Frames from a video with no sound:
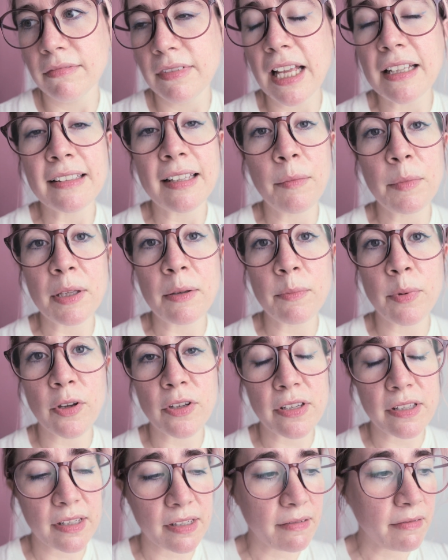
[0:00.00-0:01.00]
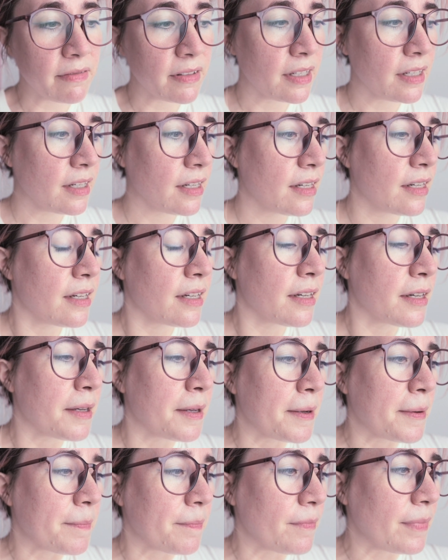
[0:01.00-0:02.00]
That's something positive.
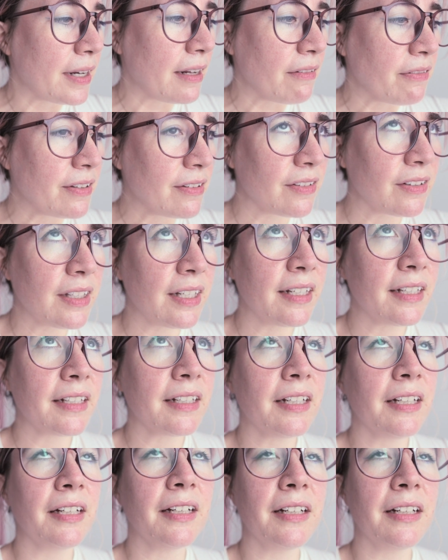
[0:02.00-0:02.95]
But I feel like